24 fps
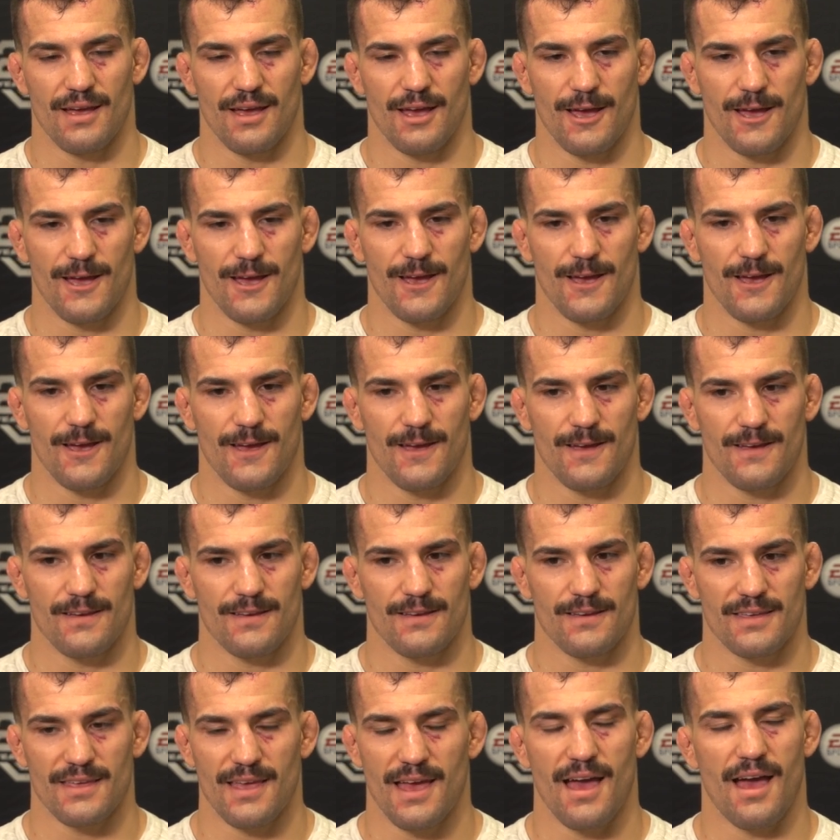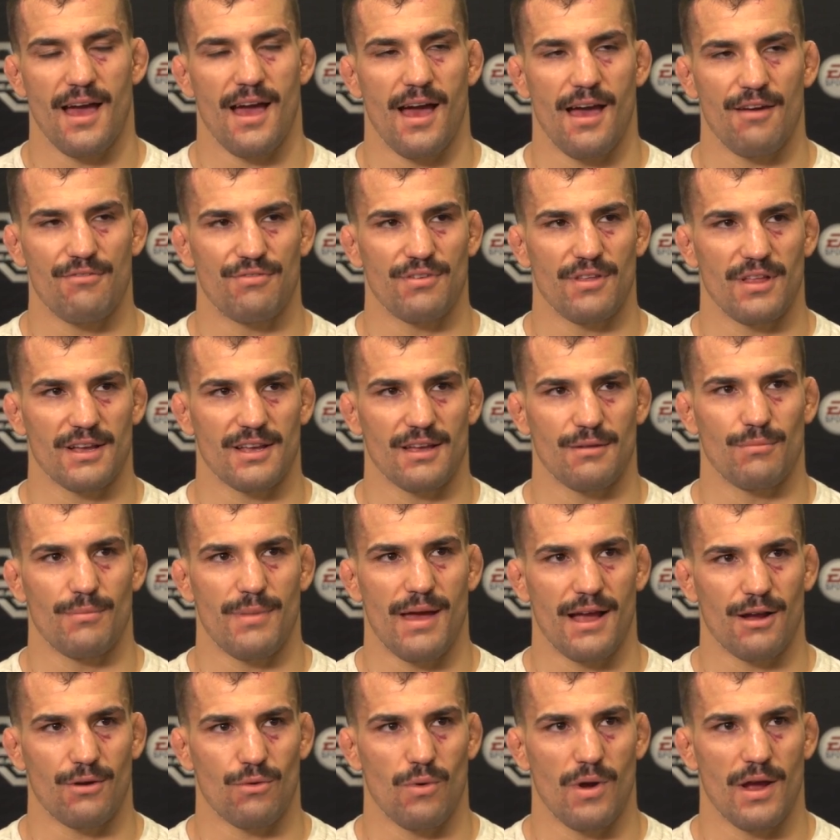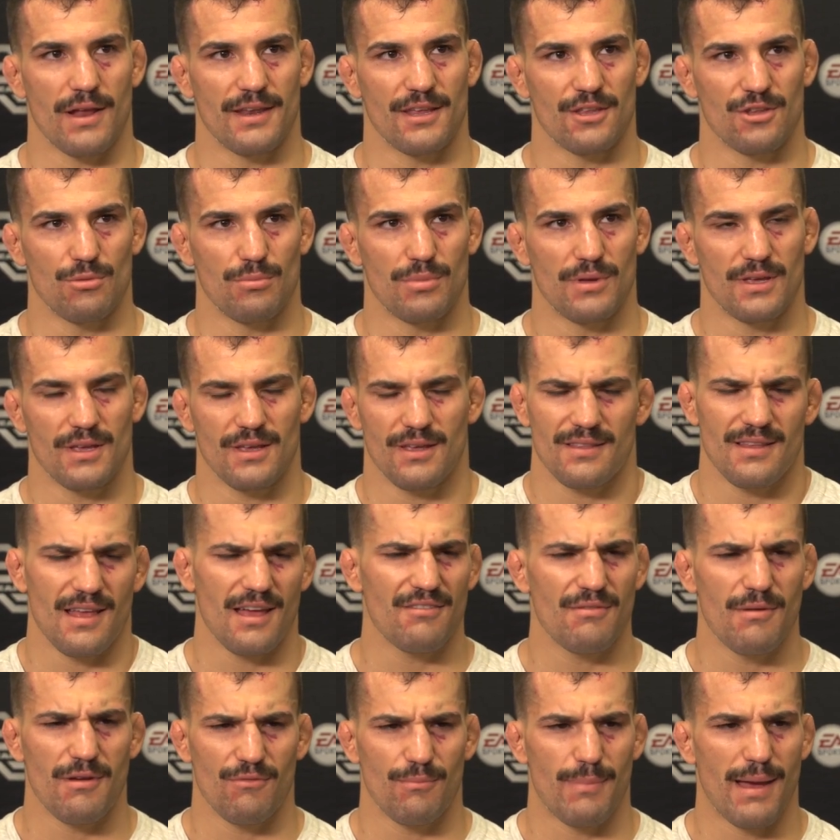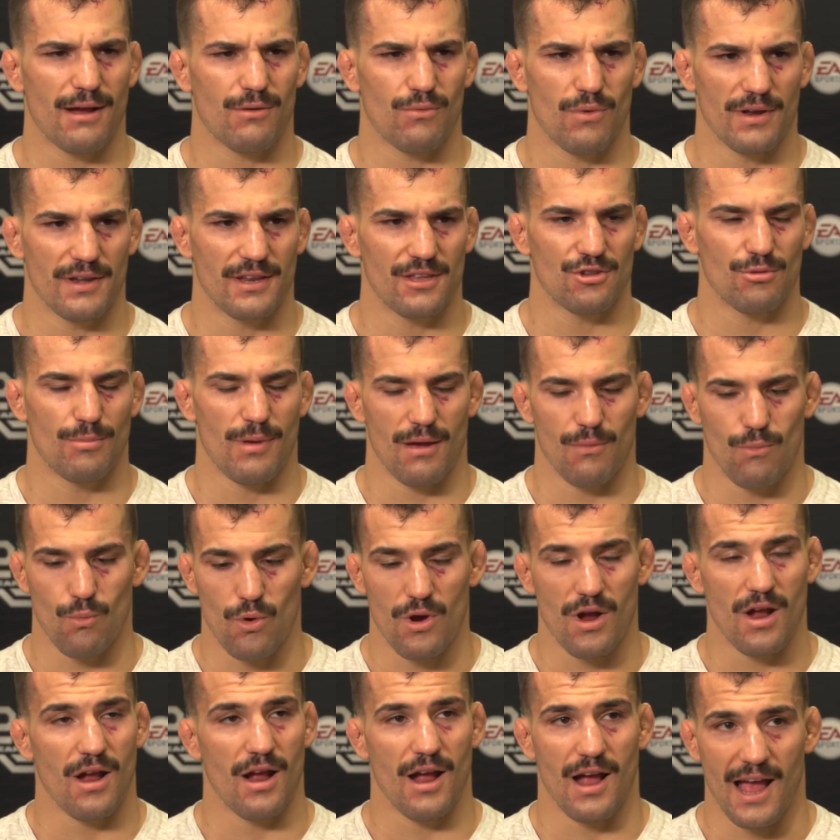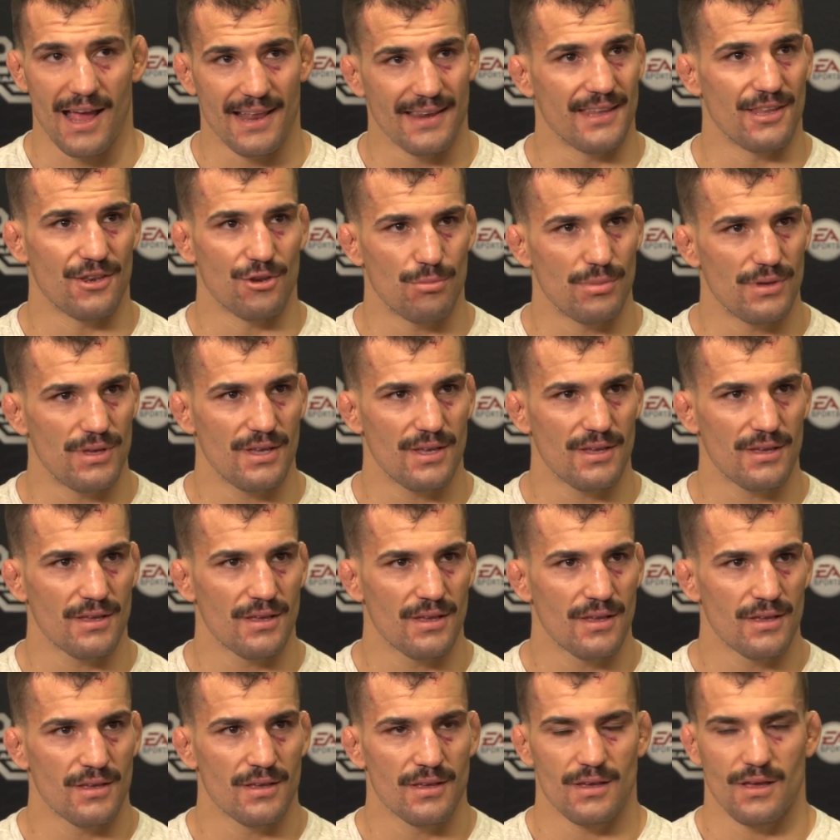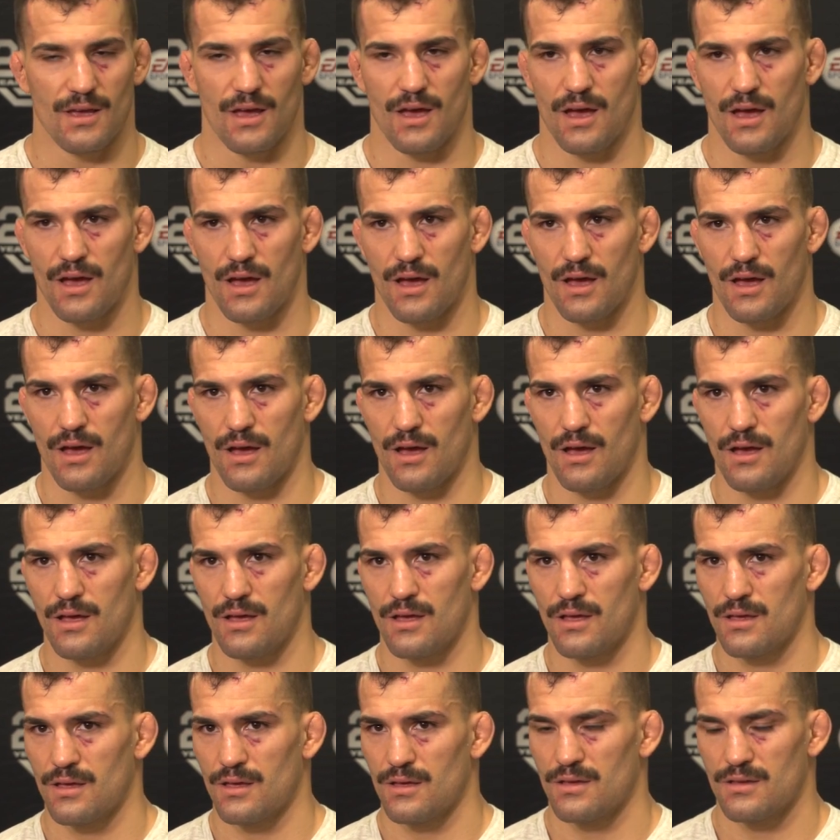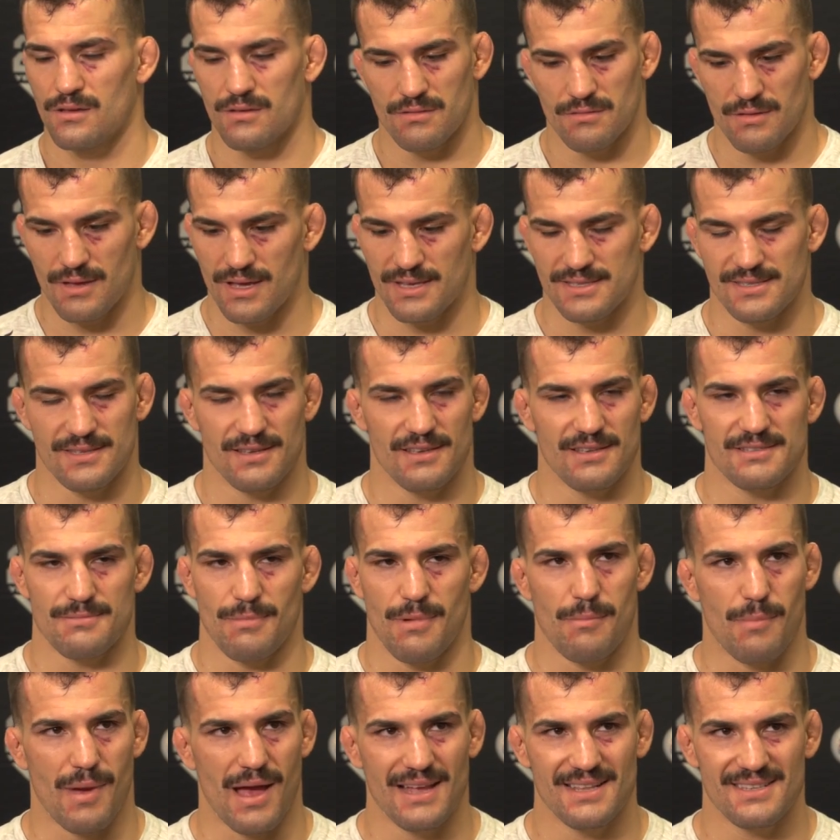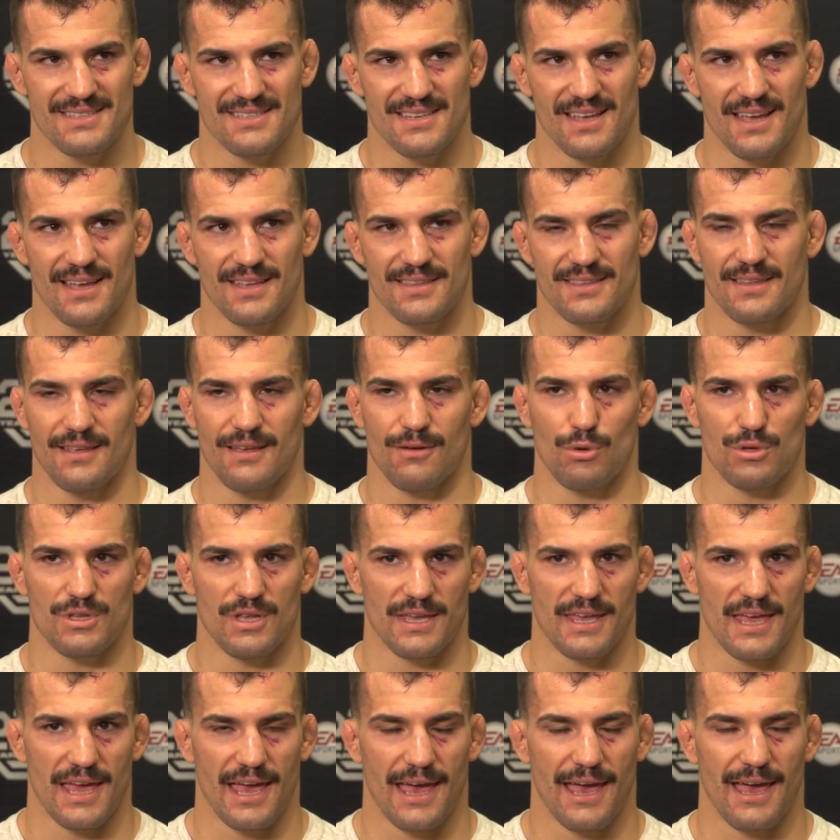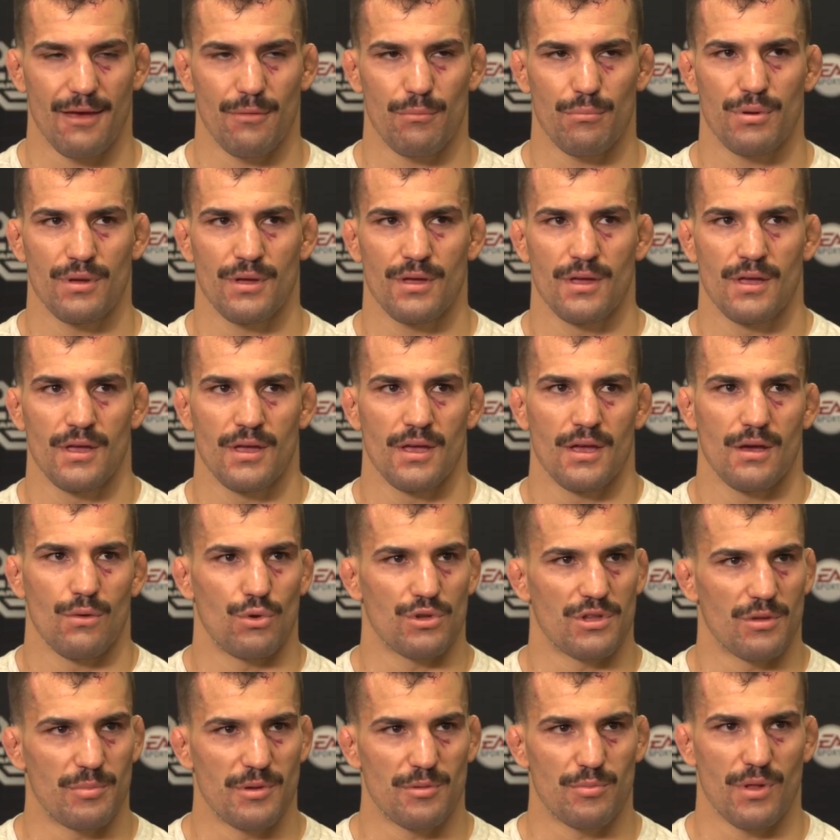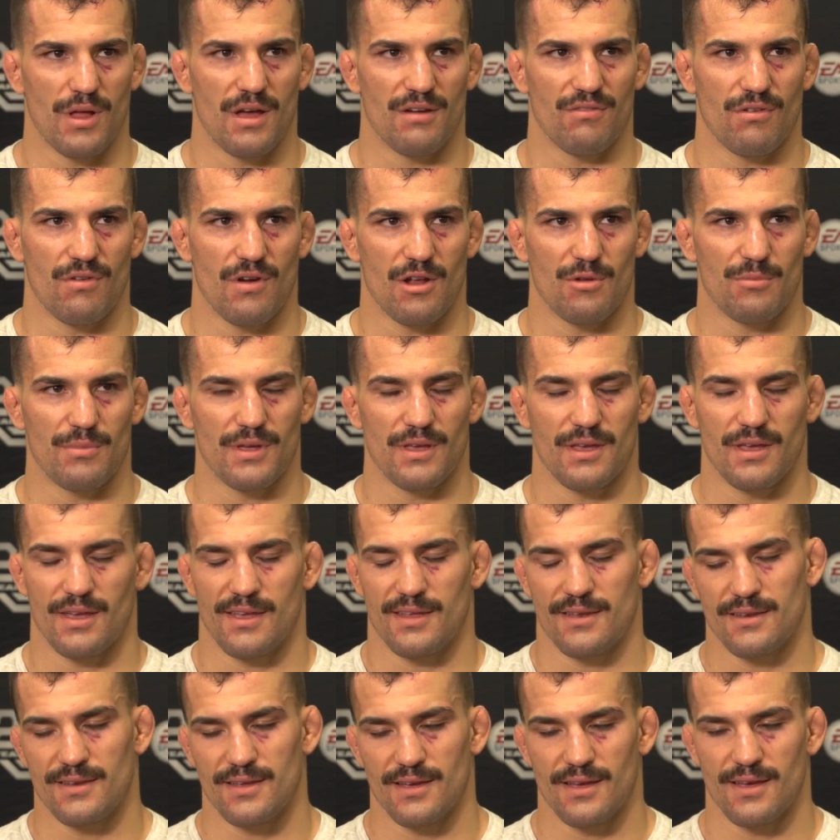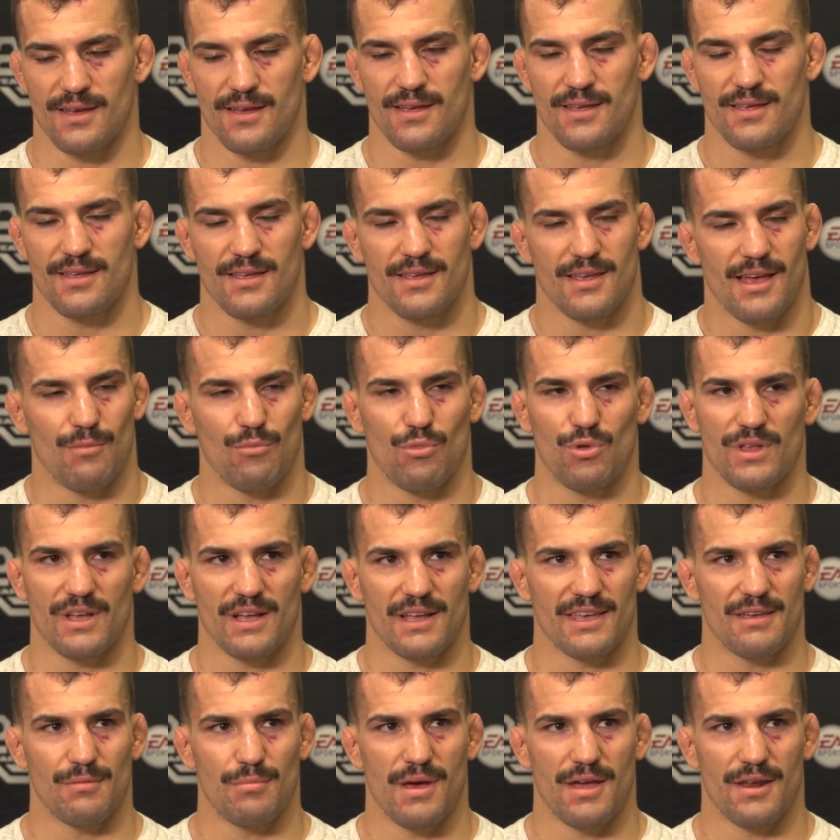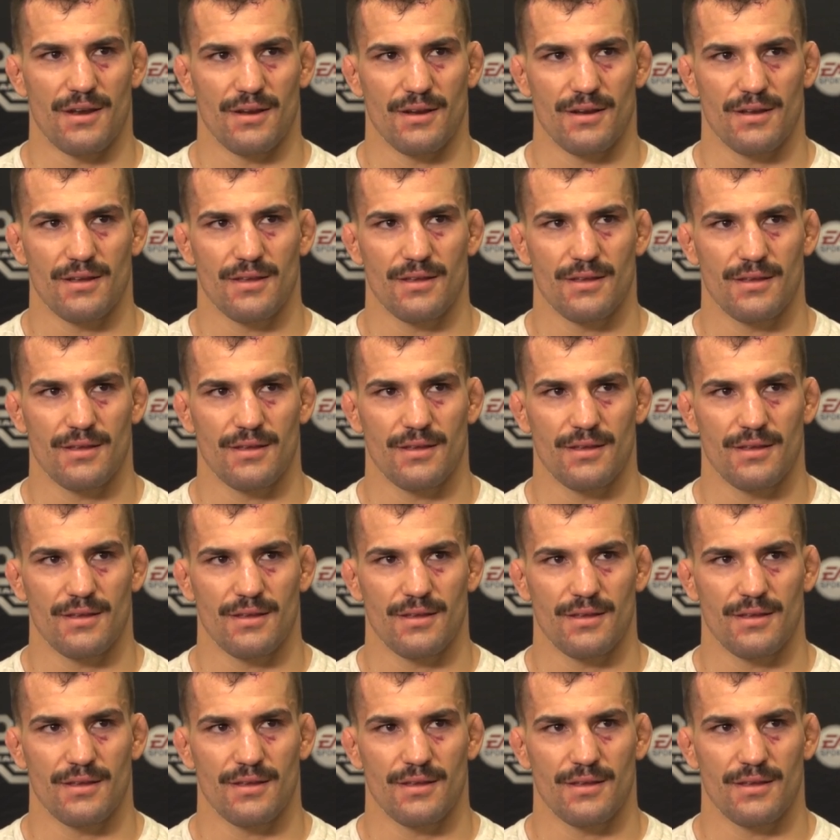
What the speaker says: I feel like I'm back where I need to be. And not even back where I need to be, I'm where I need to be. As my mindset, with the camp, with the people I have around me, and I'm only going to get better.